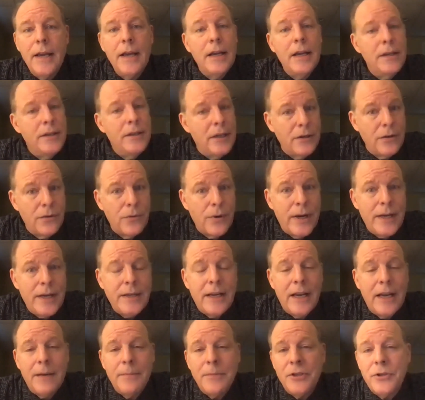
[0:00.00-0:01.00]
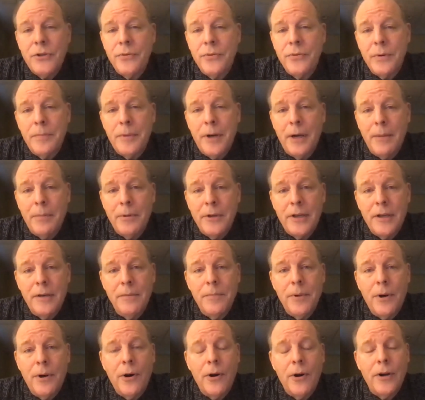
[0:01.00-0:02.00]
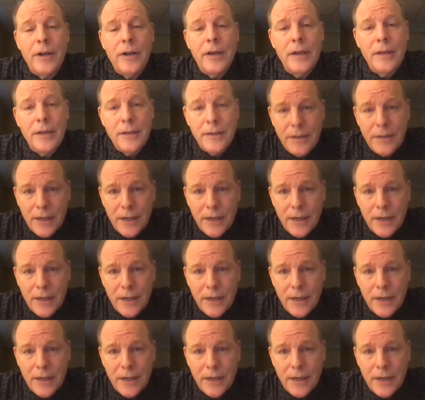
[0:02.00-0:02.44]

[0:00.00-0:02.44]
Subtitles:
done great damage to the Republican Party,